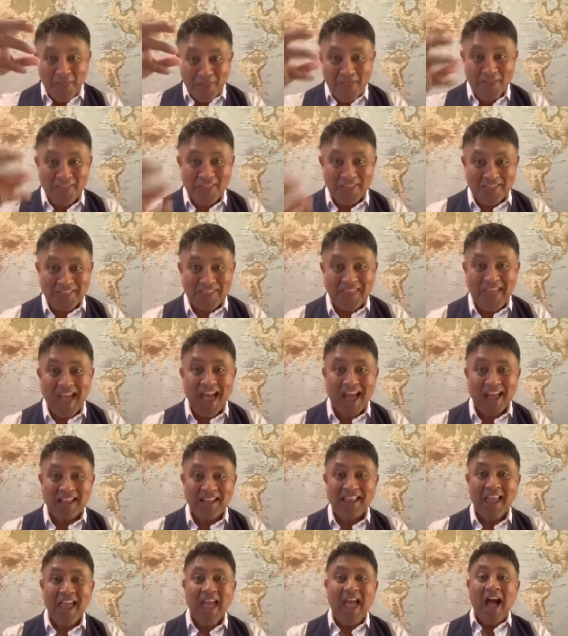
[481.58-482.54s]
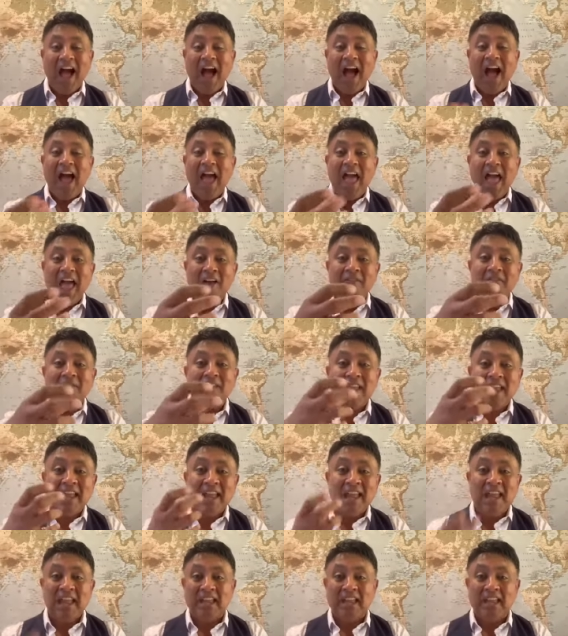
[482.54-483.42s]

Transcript: Other than that, I have an